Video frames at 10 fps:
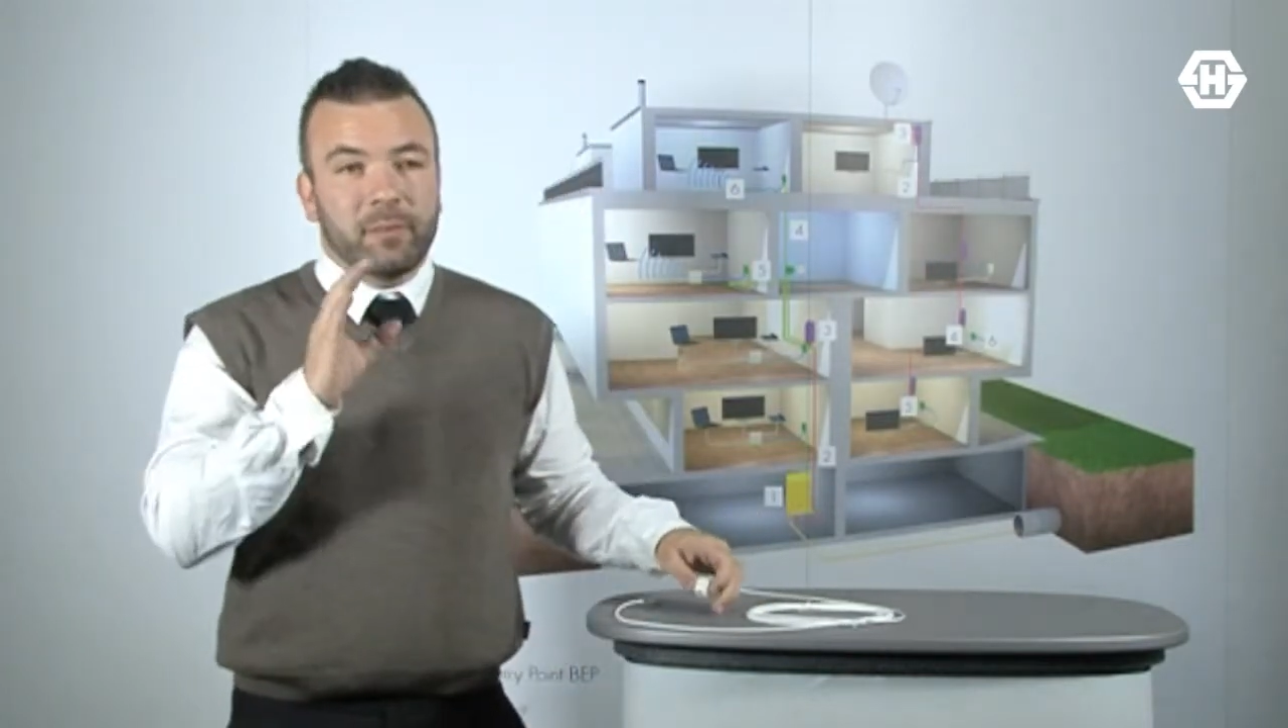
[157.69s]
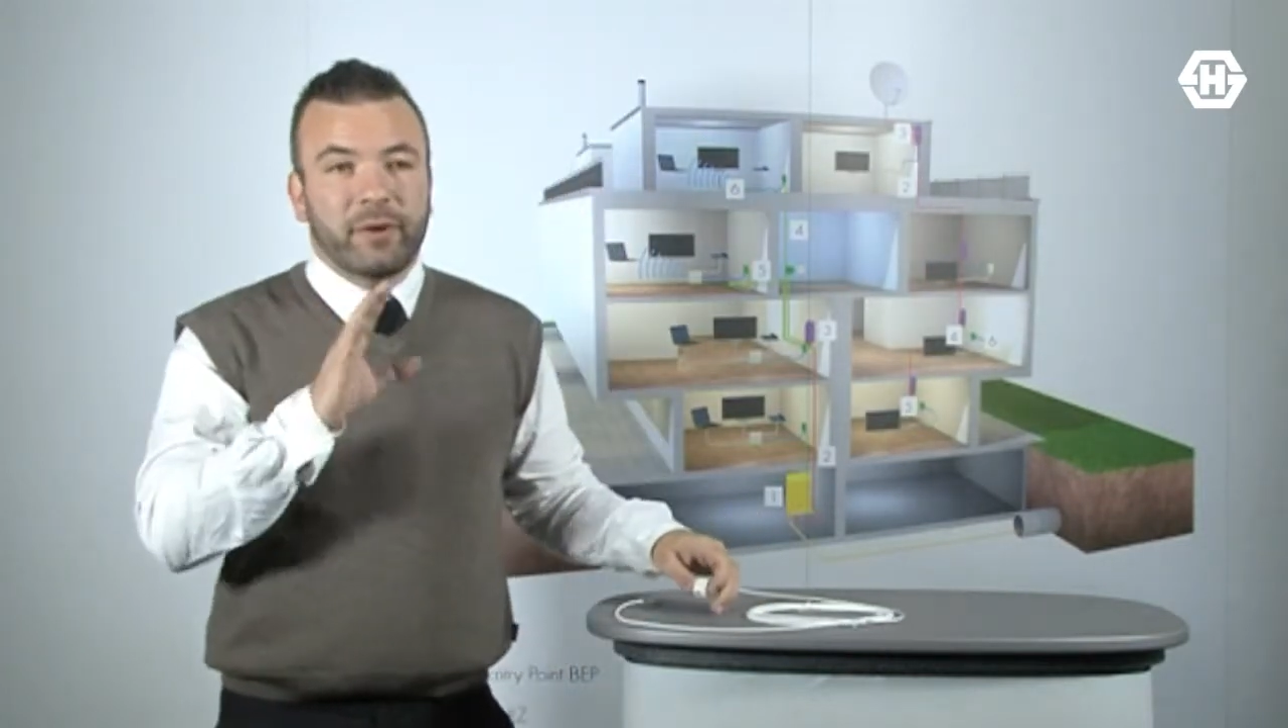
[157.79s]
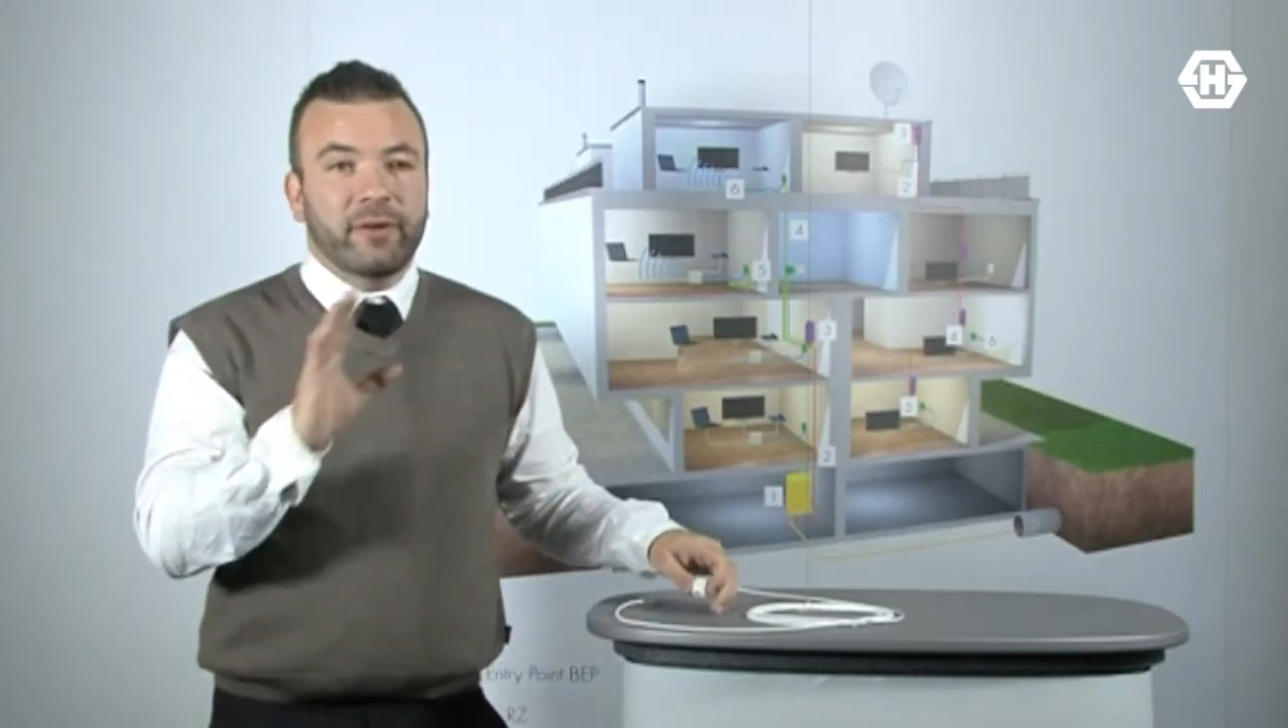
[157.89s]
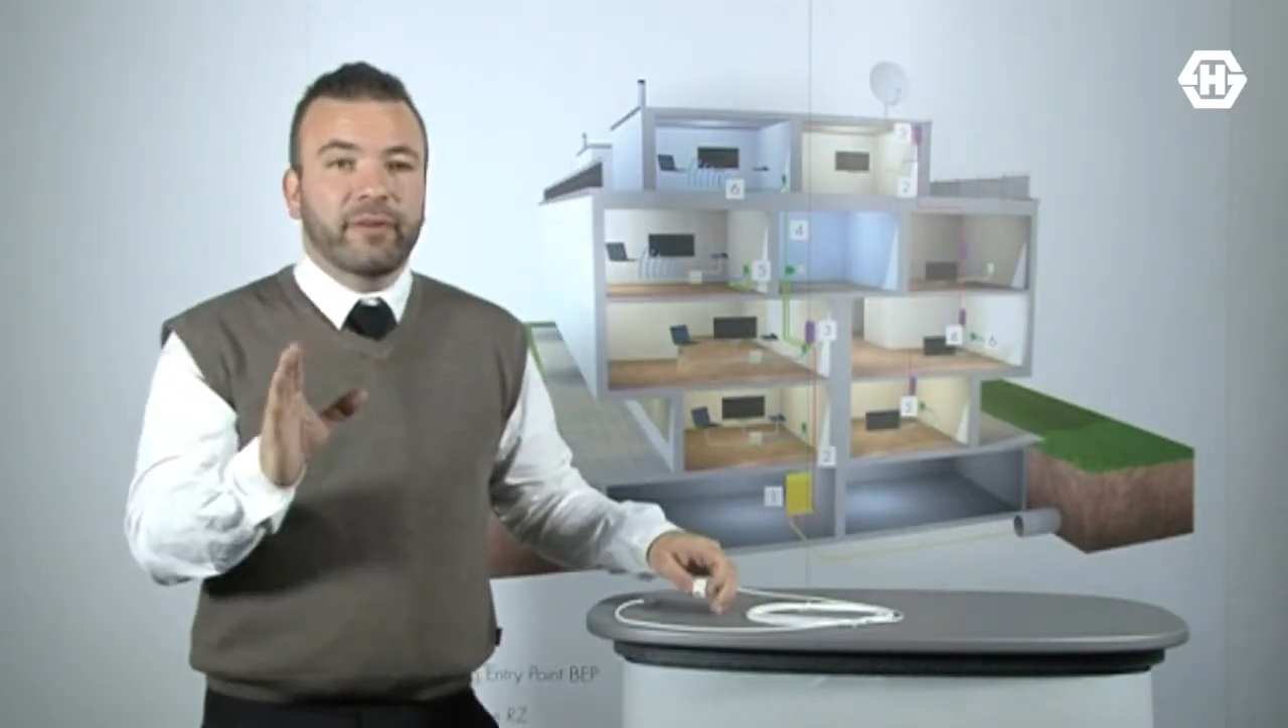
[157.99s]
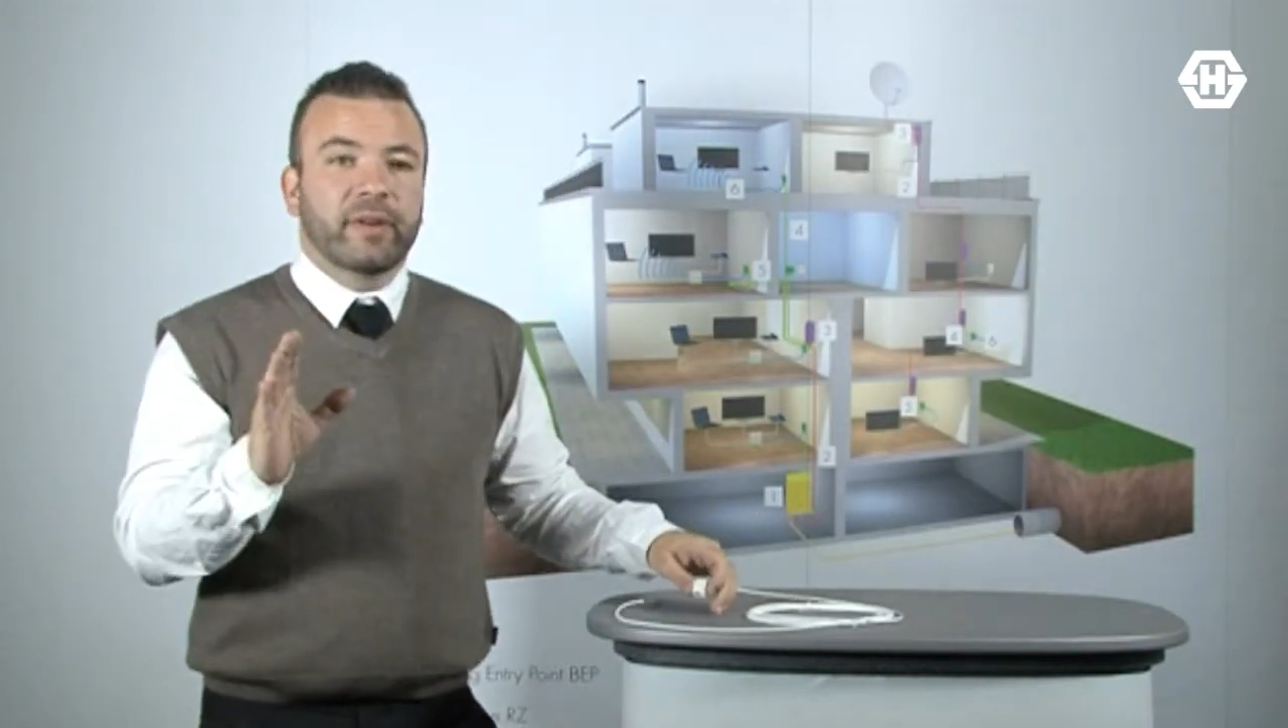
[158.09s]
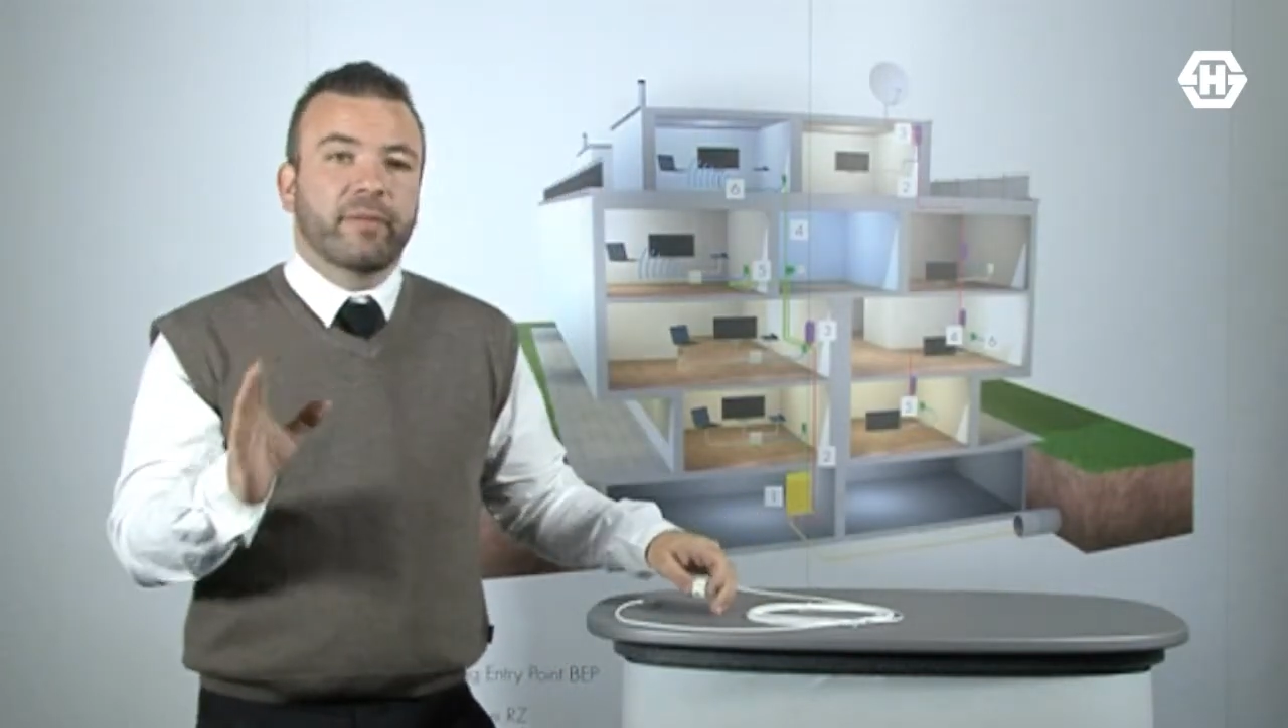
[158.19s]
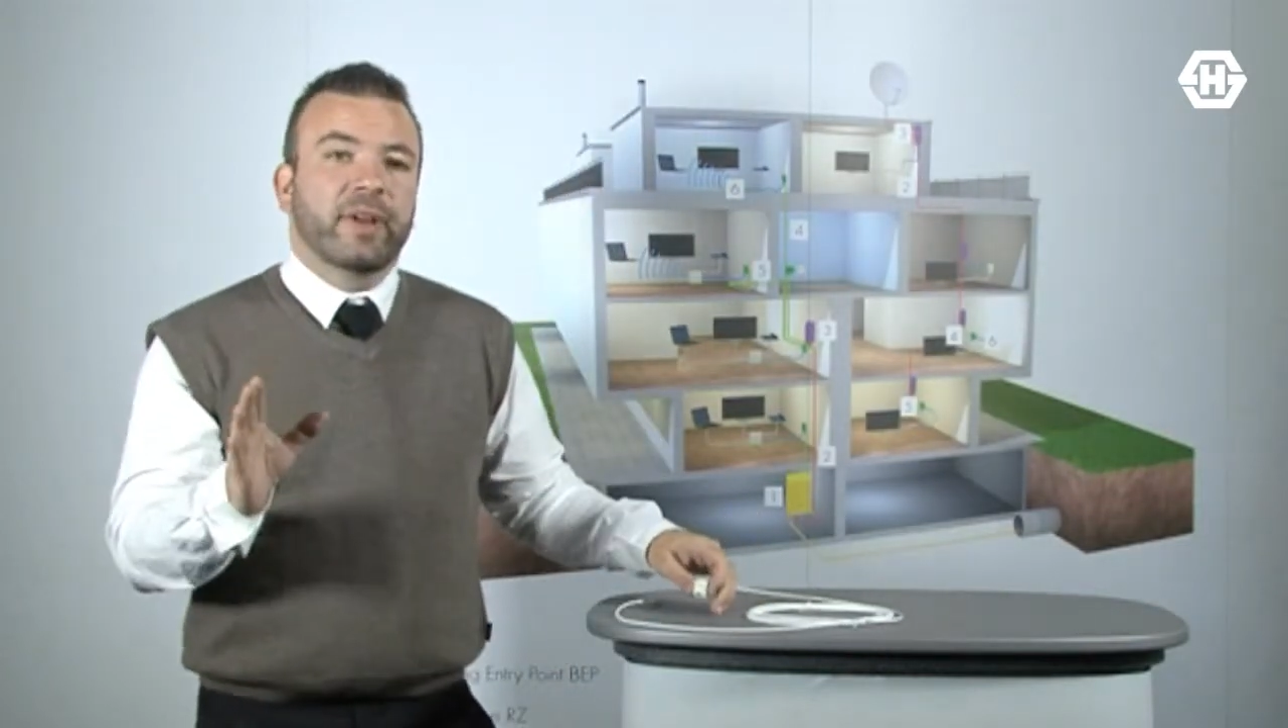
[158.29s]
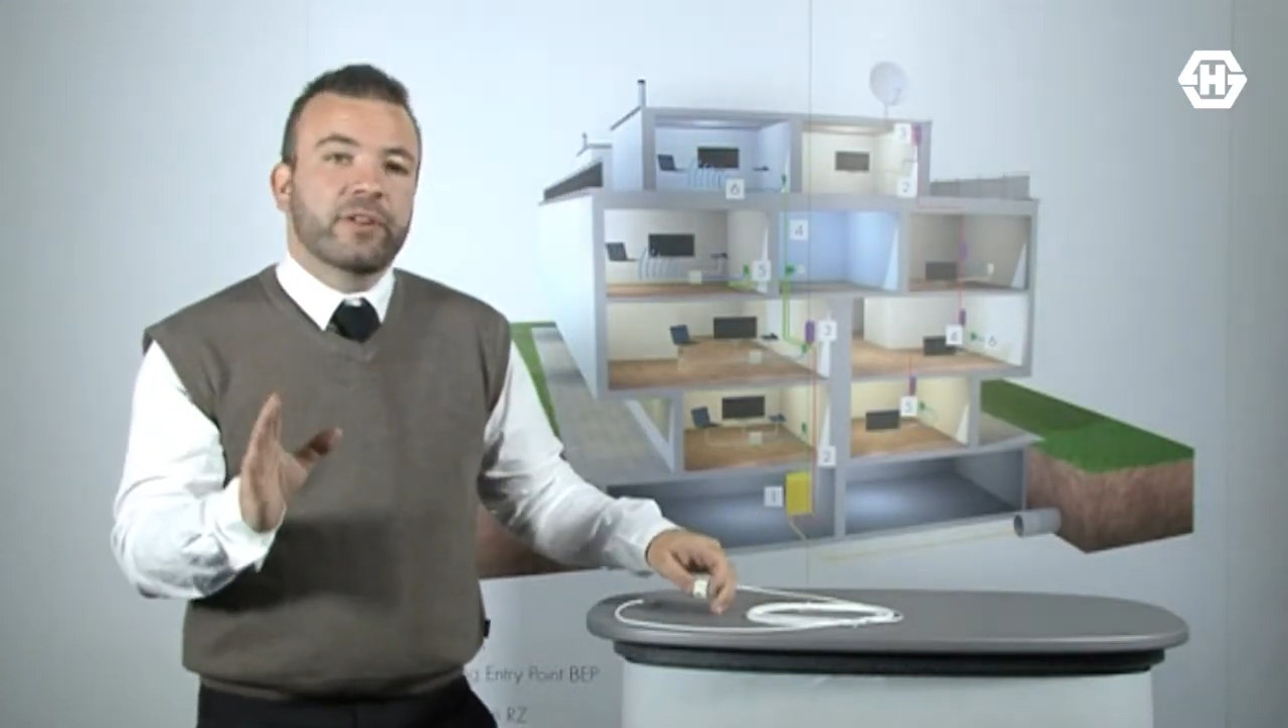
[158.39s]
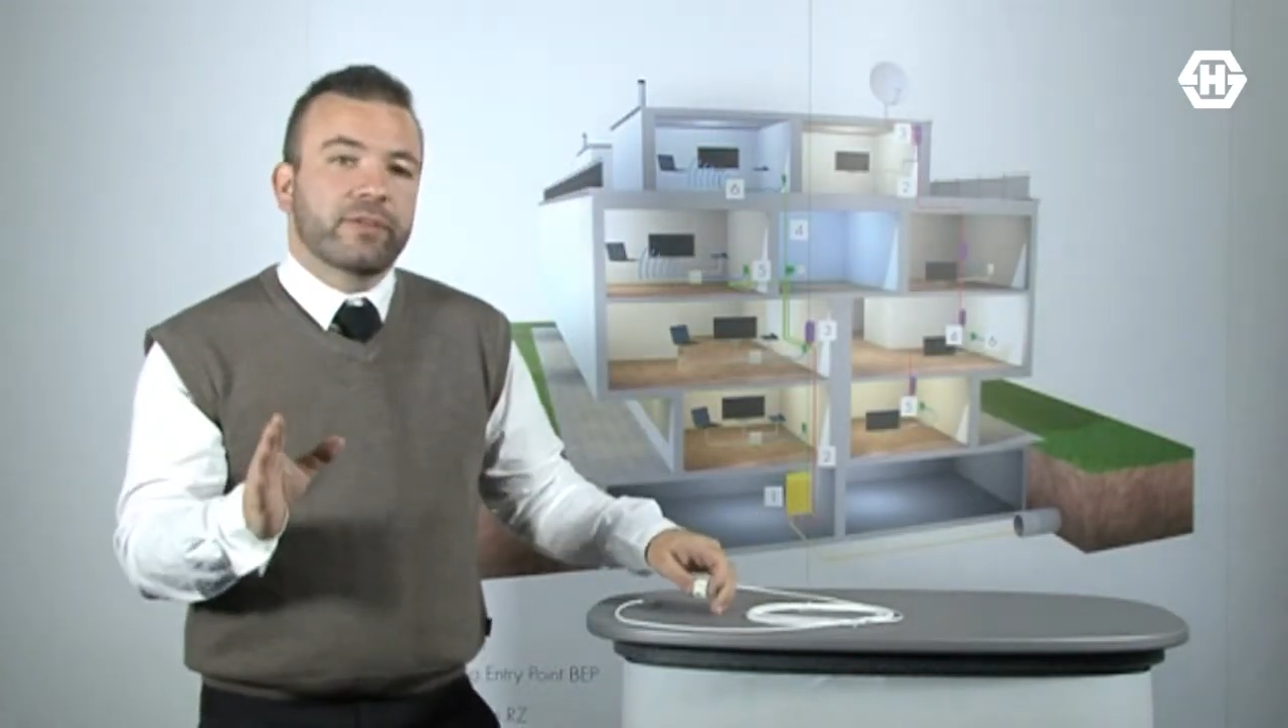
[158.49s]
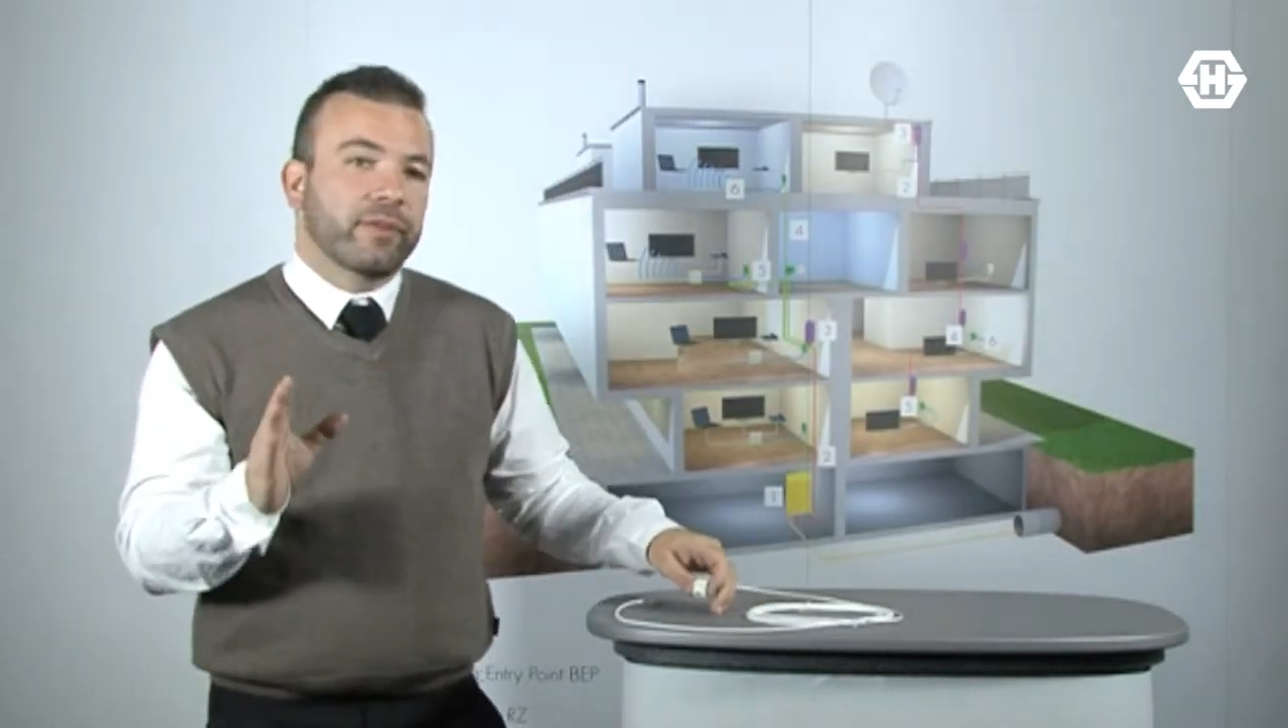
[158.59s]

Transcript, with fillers: a perfect feature